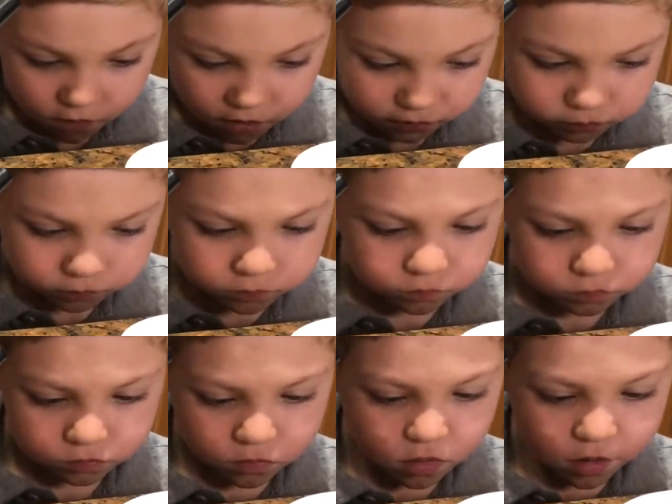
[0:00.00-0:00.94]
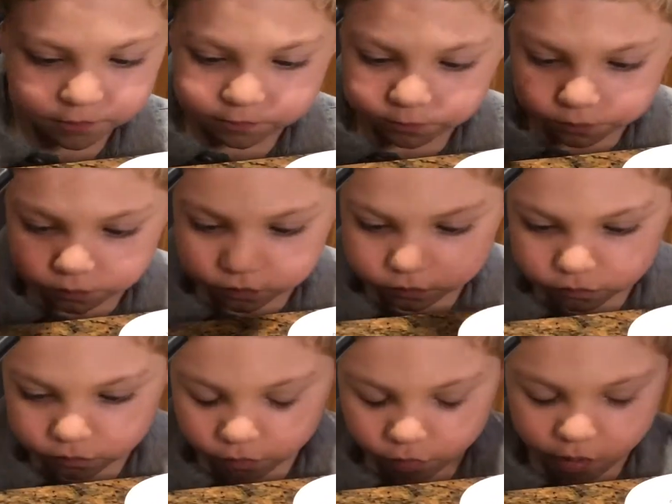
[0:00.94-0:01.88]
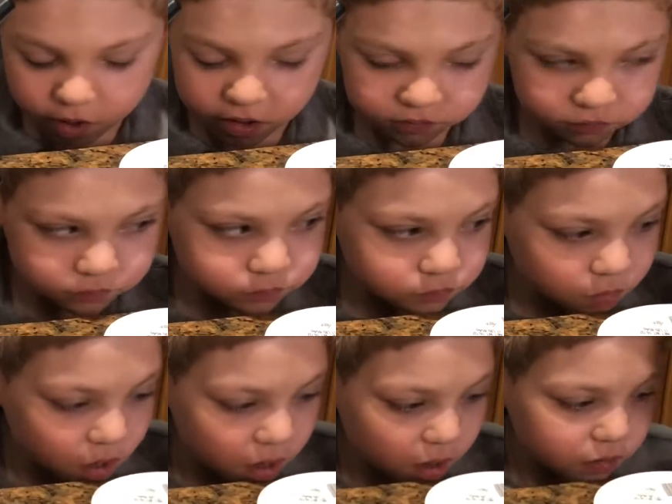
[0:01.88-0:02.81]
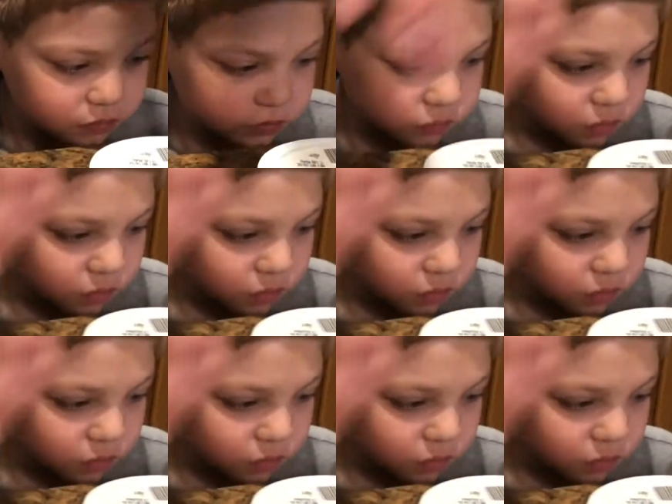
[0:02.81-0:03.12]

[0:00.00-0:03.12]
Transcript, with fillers: Mmm. Mmm. That's pretty good,